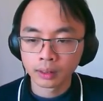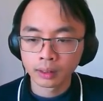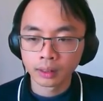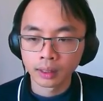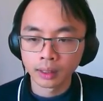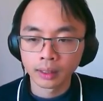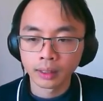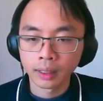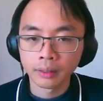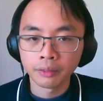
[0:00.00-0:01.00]

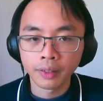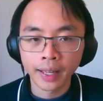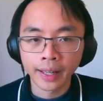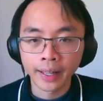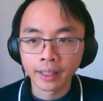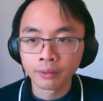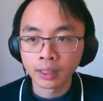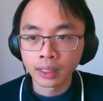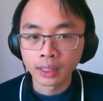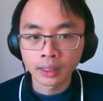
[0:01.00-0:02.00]
And then
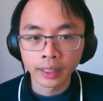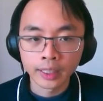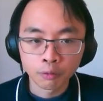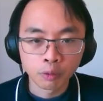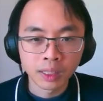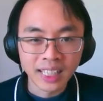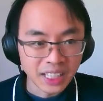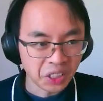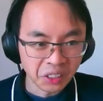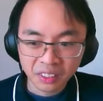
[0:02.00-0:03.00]
the kind of
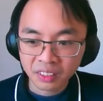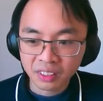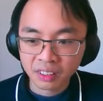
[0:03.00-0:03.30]
religions.